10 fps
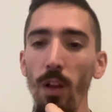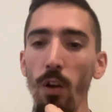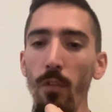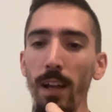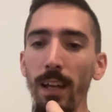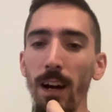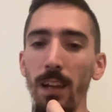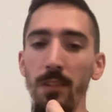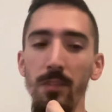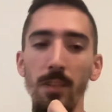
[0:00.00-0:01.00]
All right,
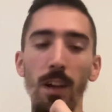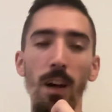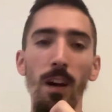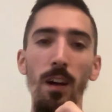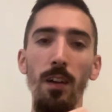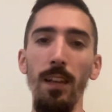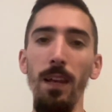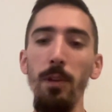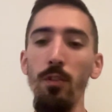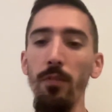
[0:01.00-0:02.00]
guys.
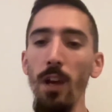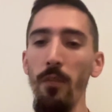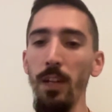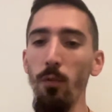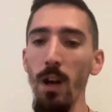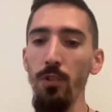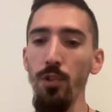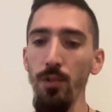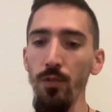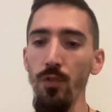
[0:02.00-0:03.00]
Let me know if you have any
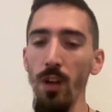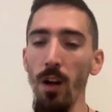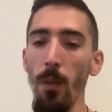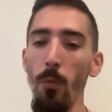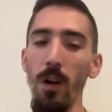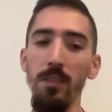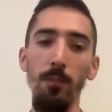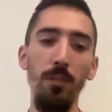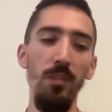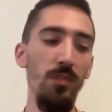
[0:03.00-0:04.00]
questions. Otherwise,
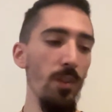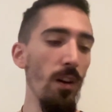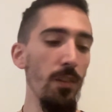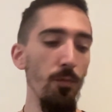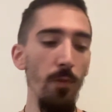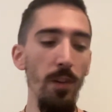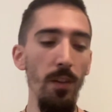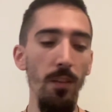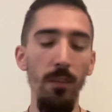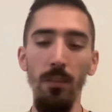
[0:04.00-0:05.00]
I'm going to start
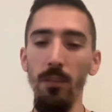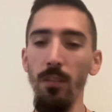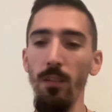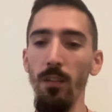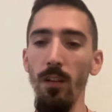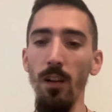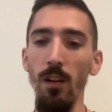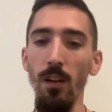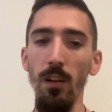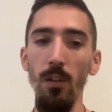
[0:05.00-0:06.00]
with.
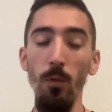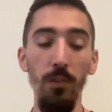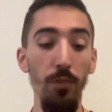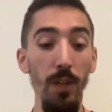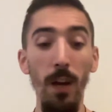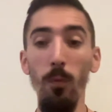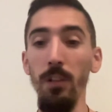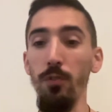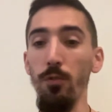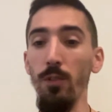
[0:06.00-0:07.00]
Well, today I
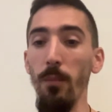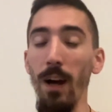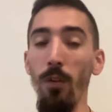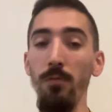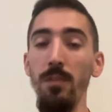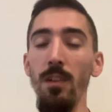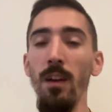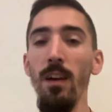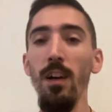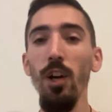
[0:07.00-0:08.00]
wanted to talk about
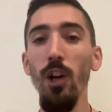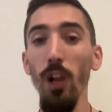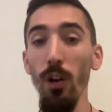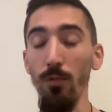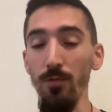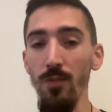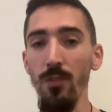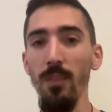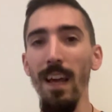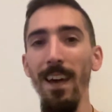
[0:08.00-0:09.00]

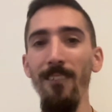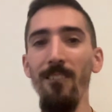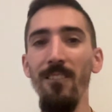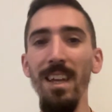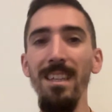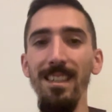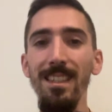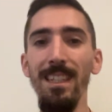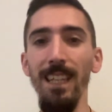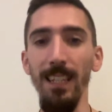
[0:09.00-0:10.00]
clothes,
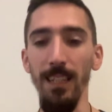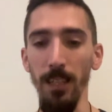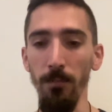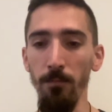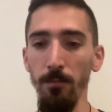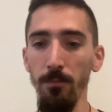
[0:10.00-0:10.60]
vestiti.